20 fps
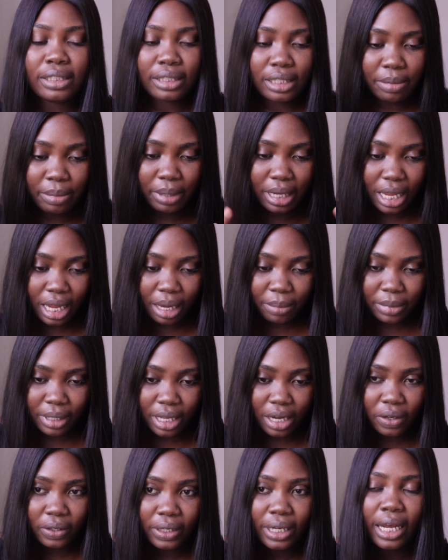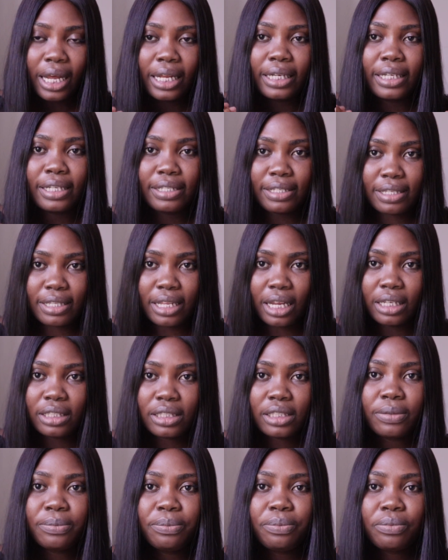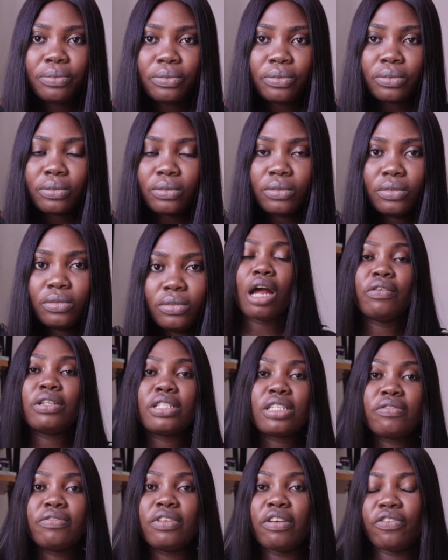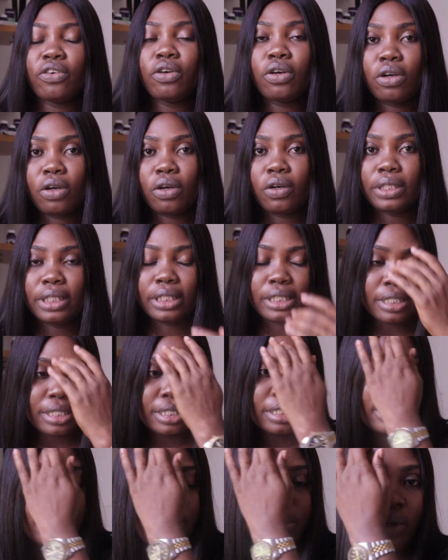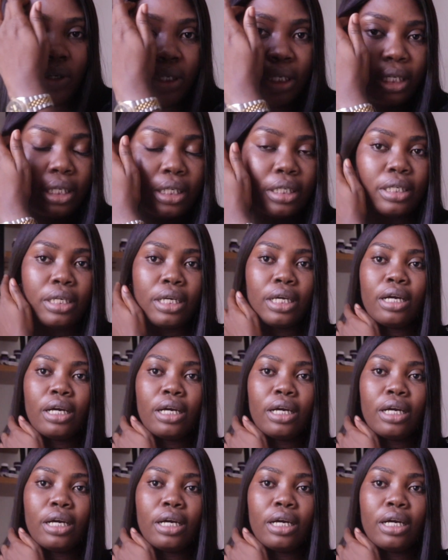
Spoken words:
Let me calm down and then start. I received a phone call yesterday morning